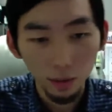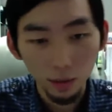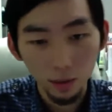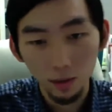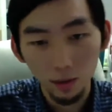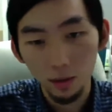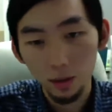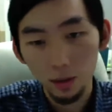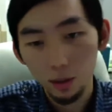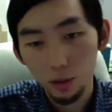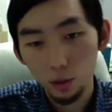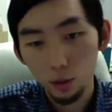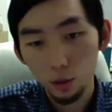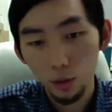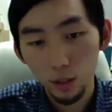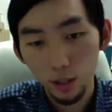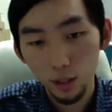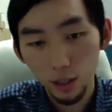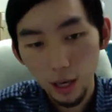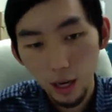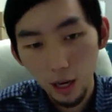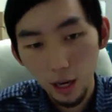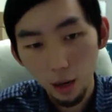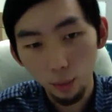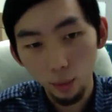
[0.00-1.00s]
sorting
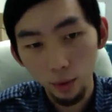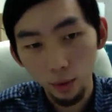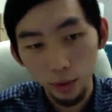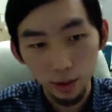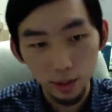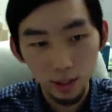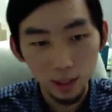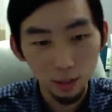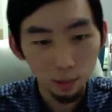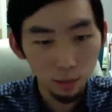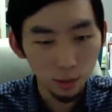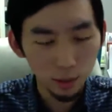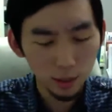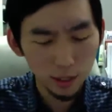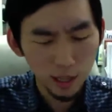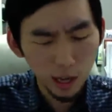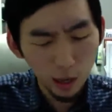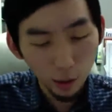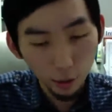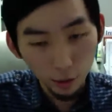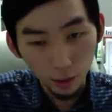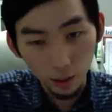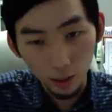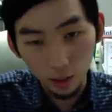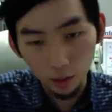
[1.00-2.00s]
out whether something's
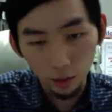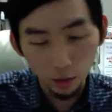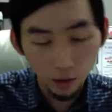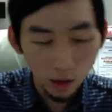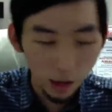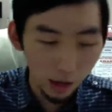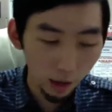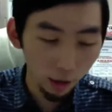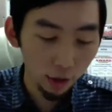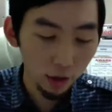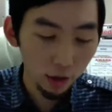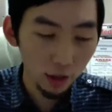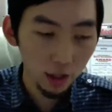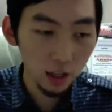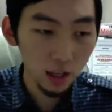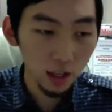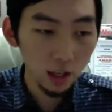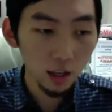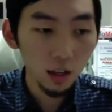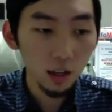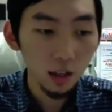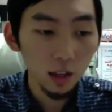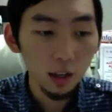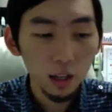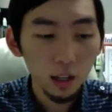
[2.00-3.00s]
healthy, not healthy.
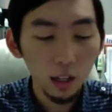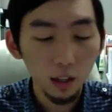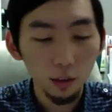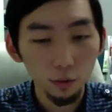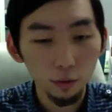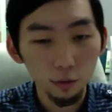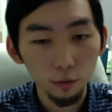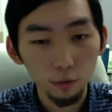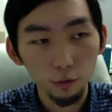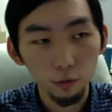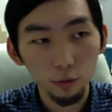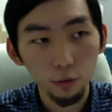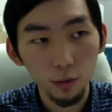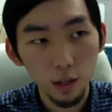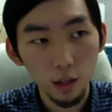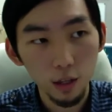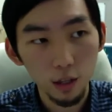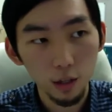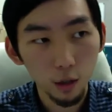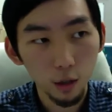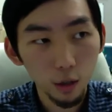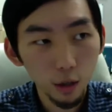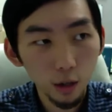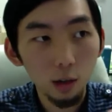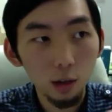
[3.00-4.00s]
If there's not
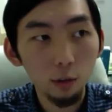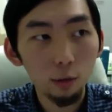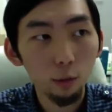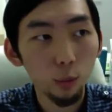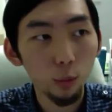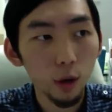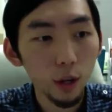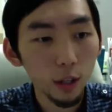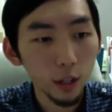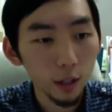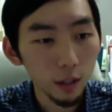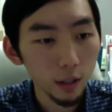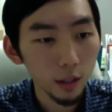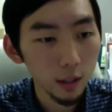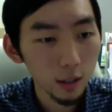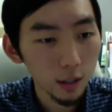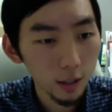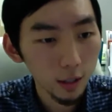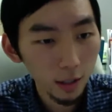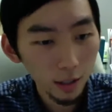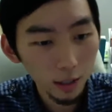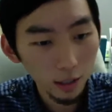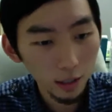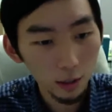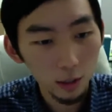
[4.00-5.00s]
enough workers
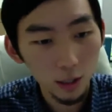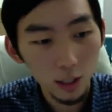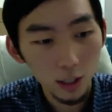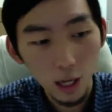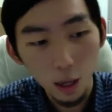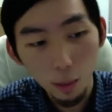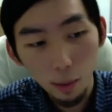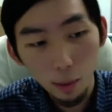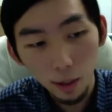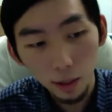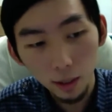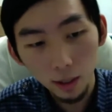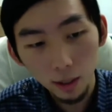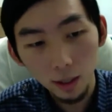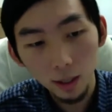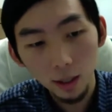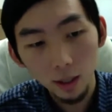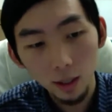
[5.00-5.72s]
in your stomach,